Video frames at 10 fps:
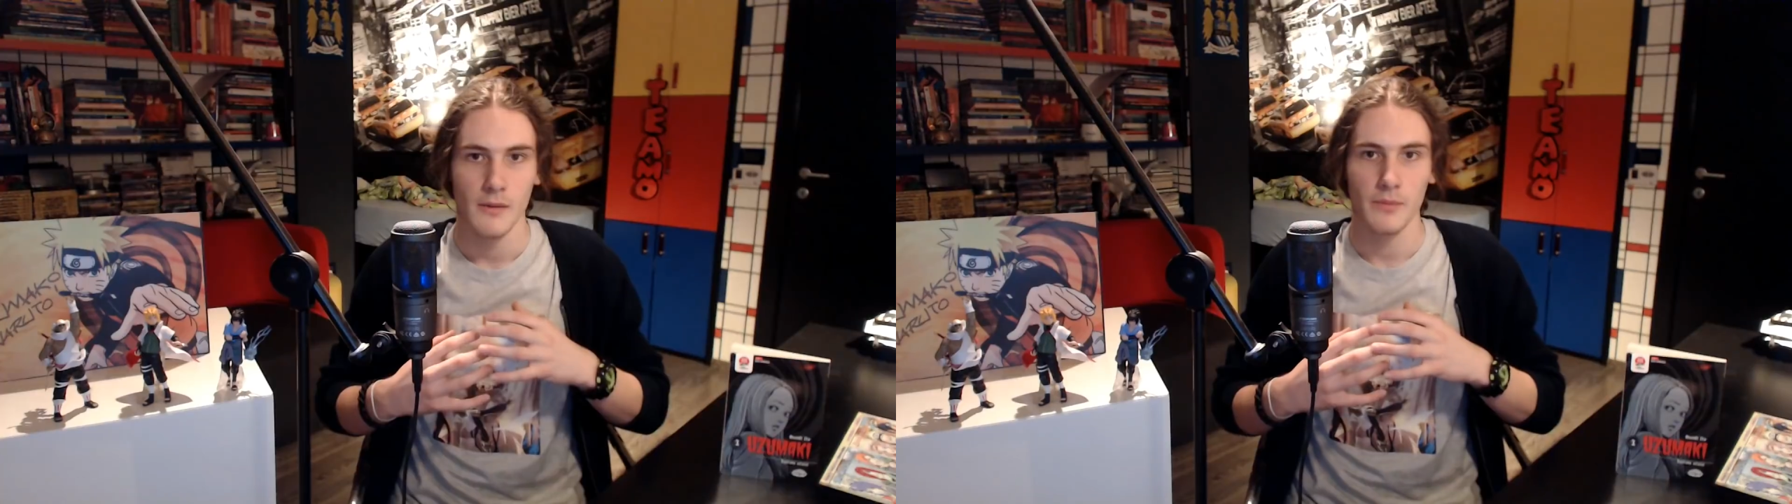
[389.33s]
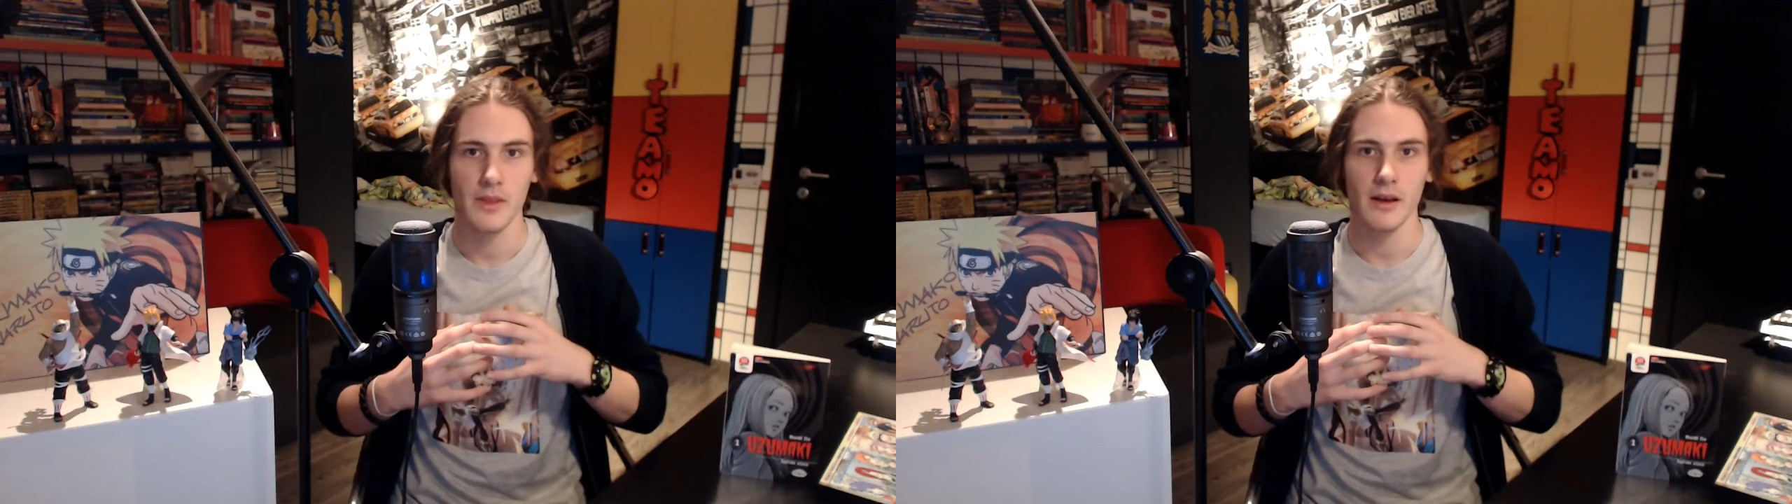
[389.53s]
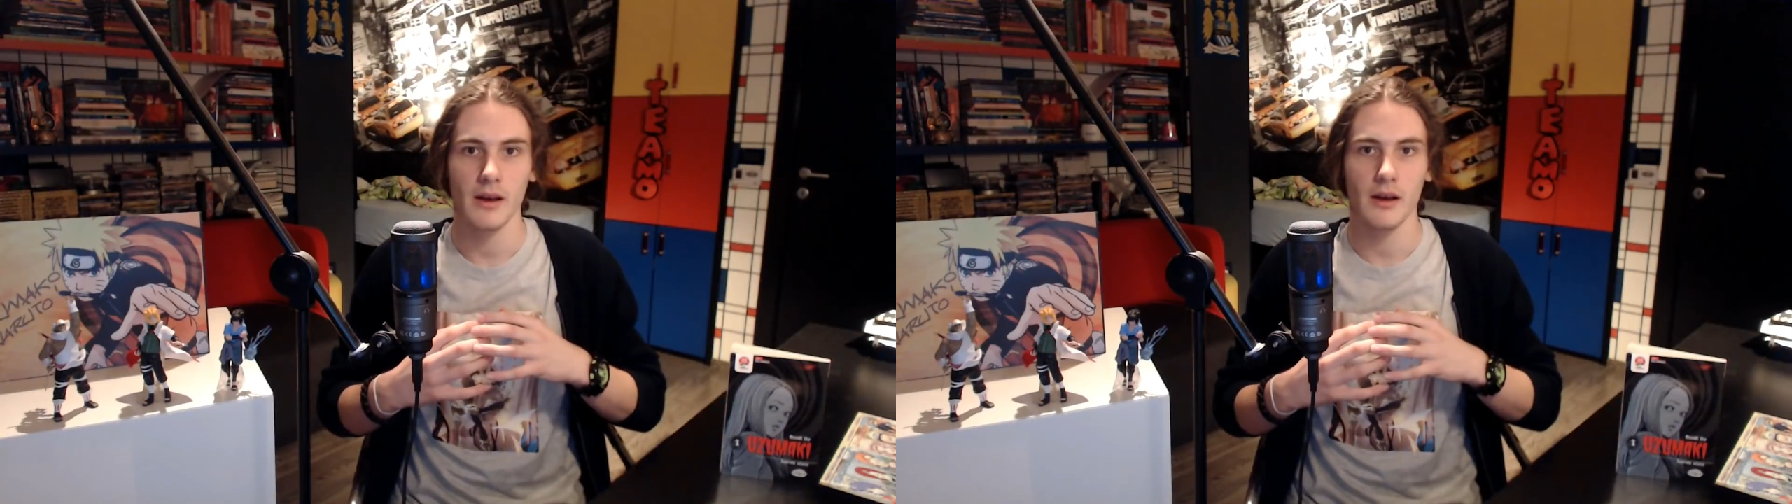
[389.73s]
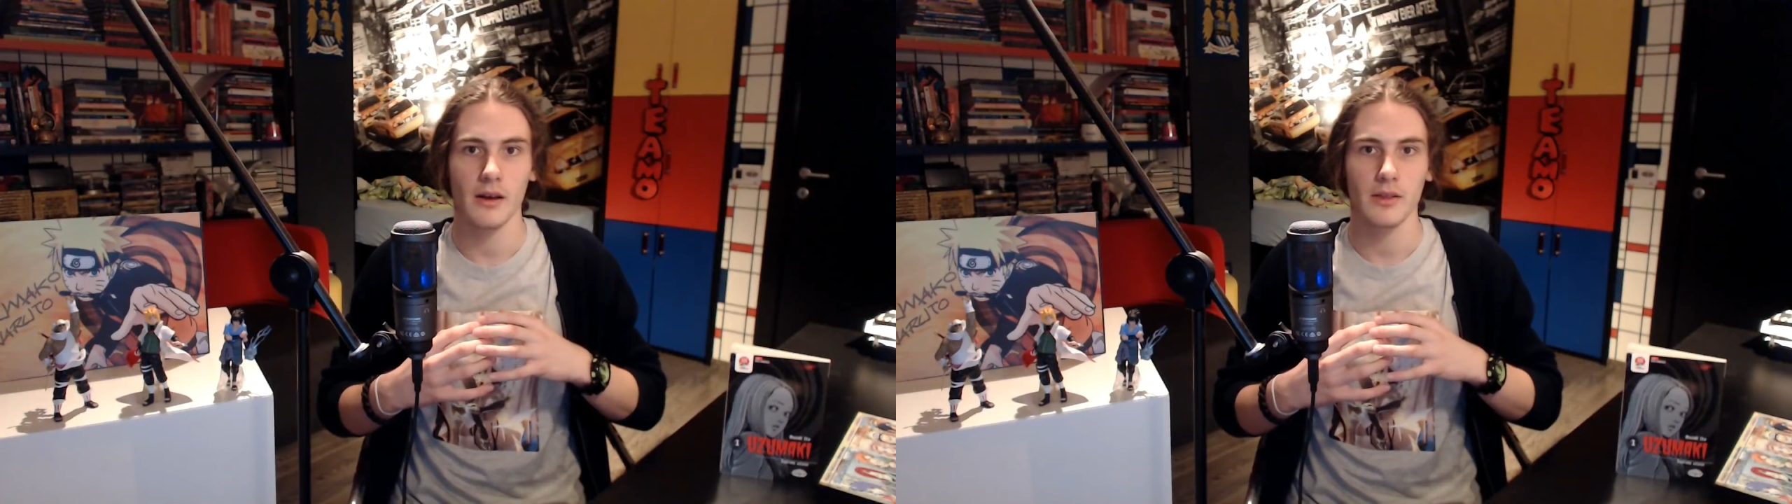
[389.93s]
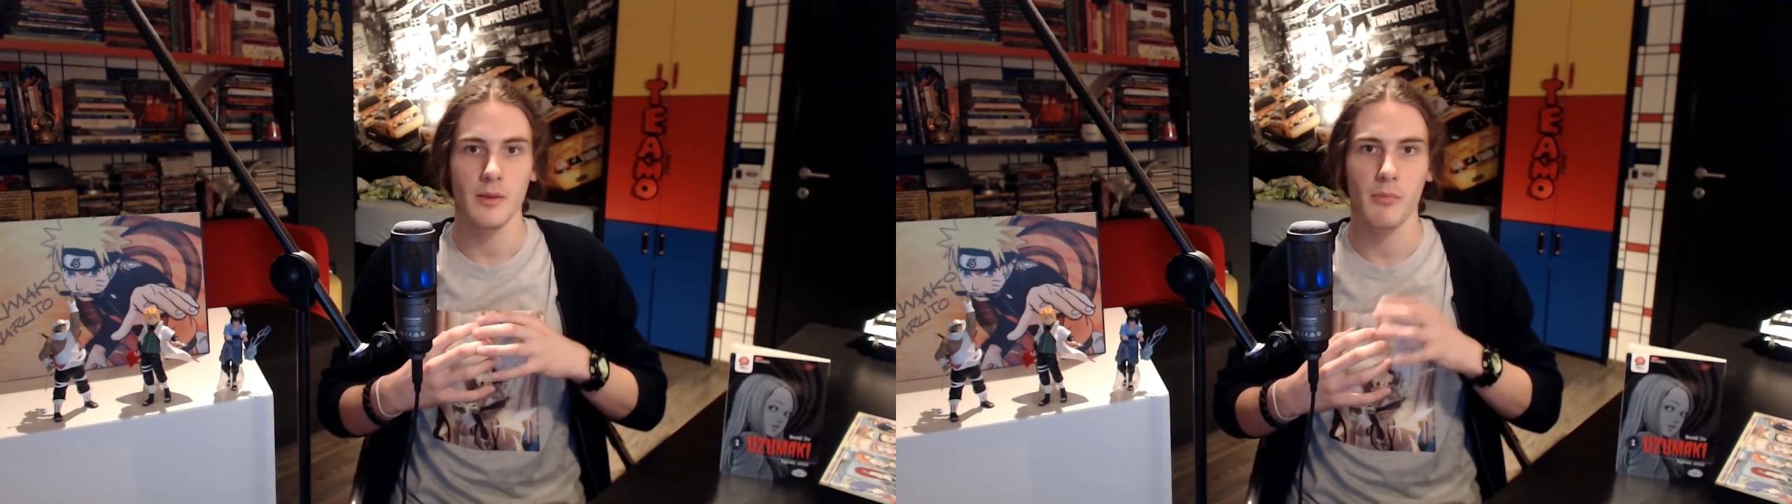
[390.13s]

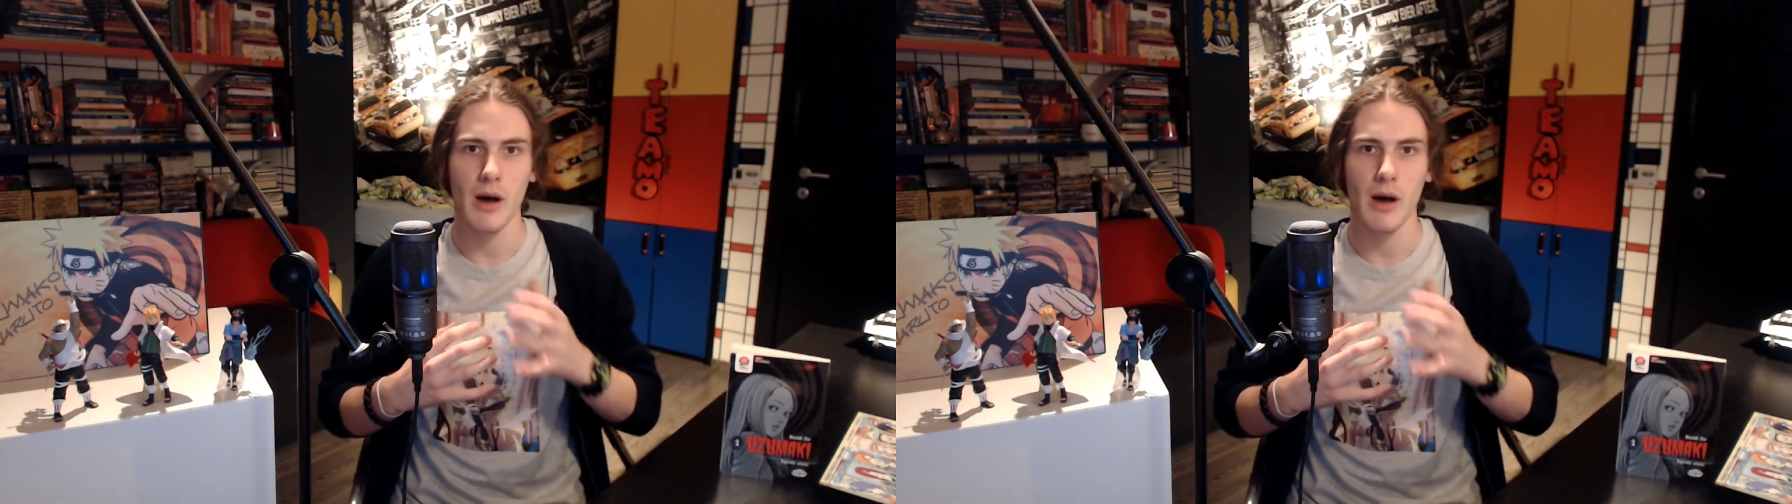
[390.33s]
the